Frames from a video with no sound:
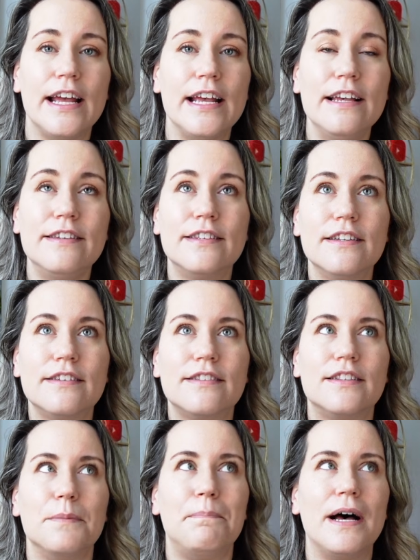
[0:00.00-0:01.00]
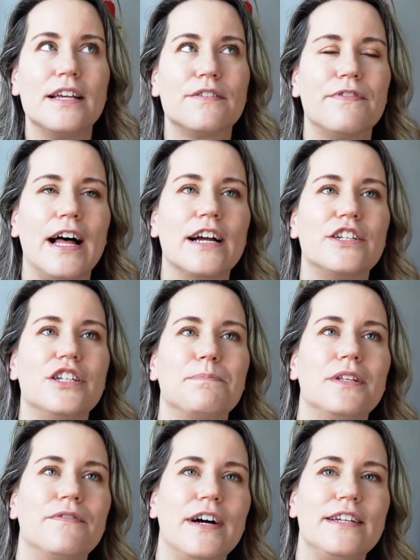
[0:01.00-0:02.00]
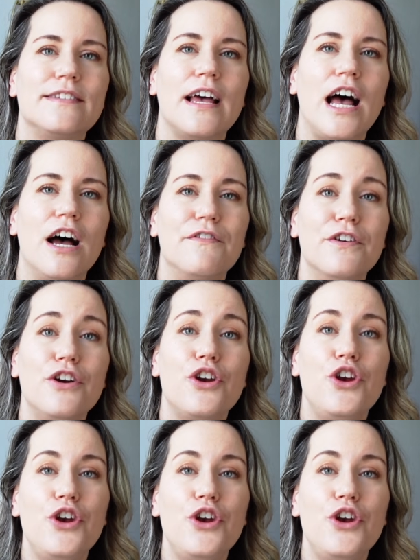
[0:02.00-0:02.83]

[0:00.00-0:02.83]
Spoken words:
Is this the best flagship device ever?